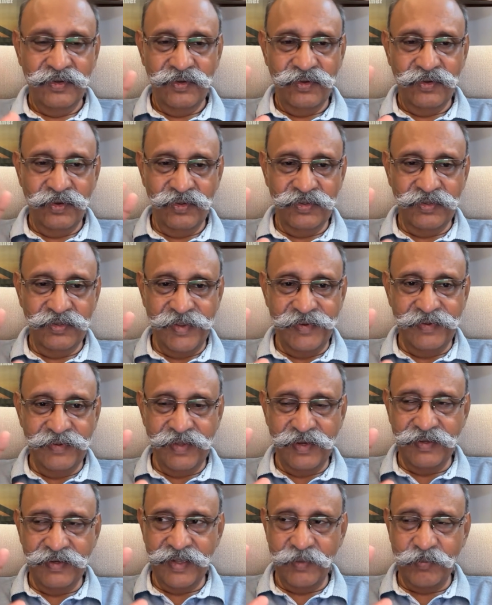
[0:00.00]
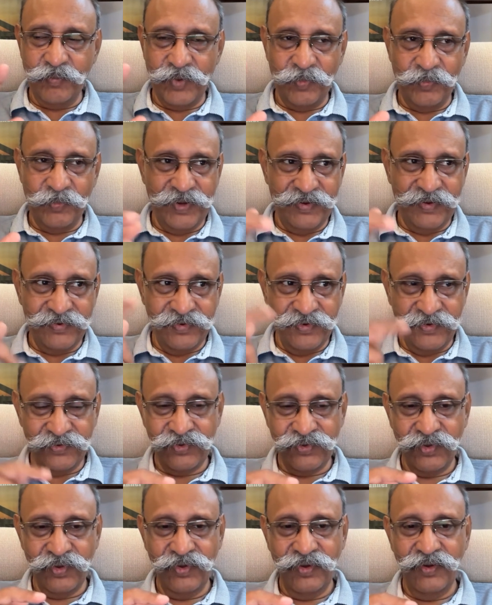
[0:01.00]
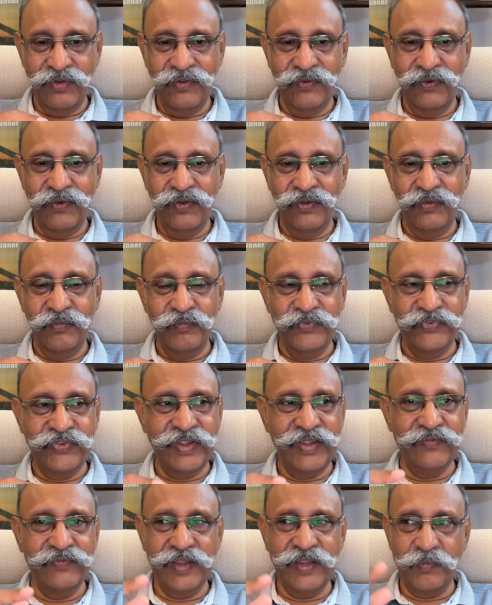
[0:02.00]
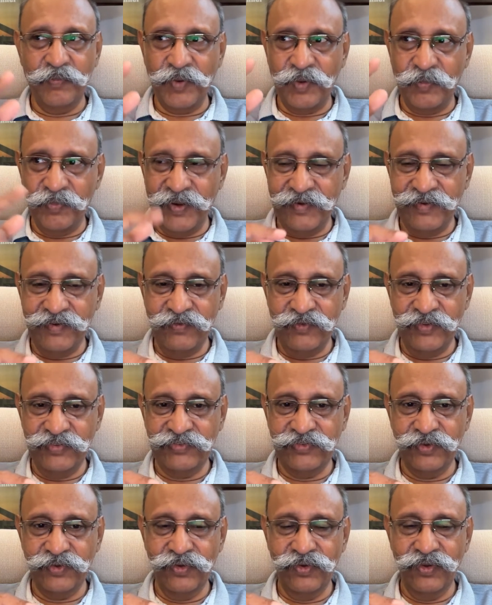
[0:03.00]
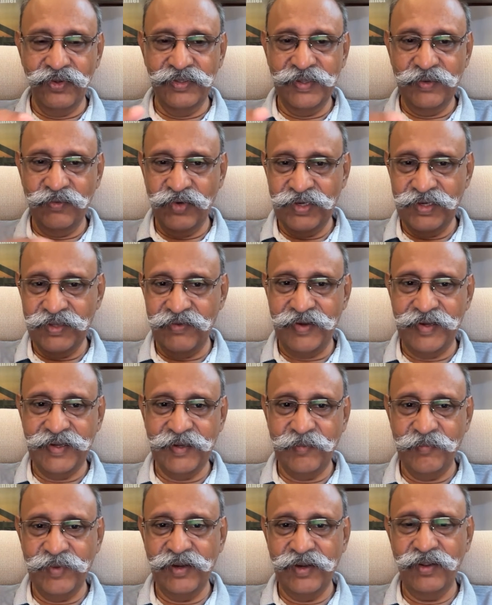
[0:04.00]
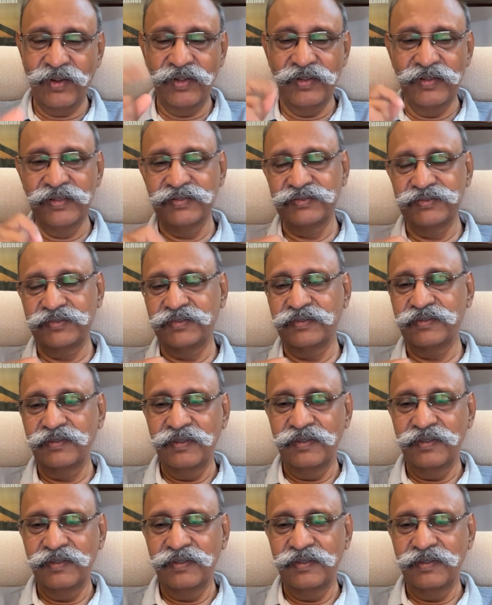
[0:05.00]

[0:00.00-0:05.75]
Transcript: Don't think that their population is so low. See, if their population was so low, they wouldn't have attempted all this.